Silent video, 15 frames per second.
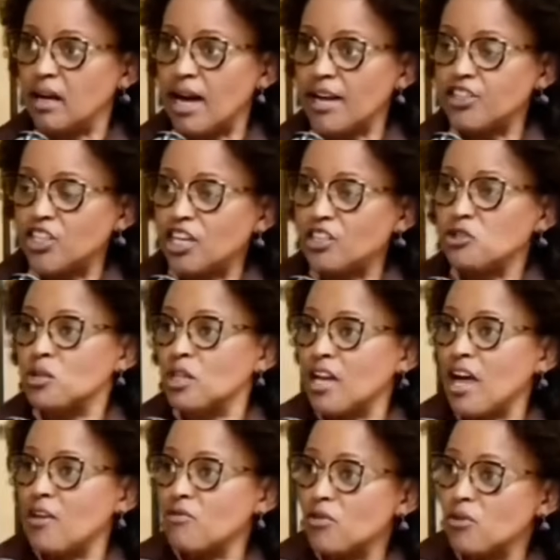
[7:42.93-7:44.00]
I chat to the
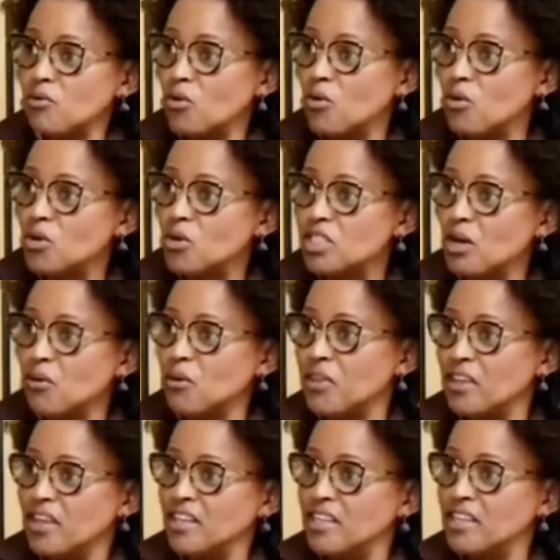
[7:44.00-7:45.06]
guy from the Hawks now
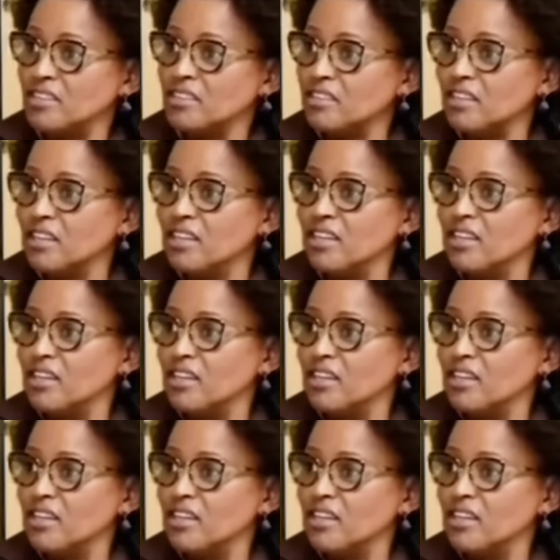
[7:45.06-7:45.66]
and then. He'll,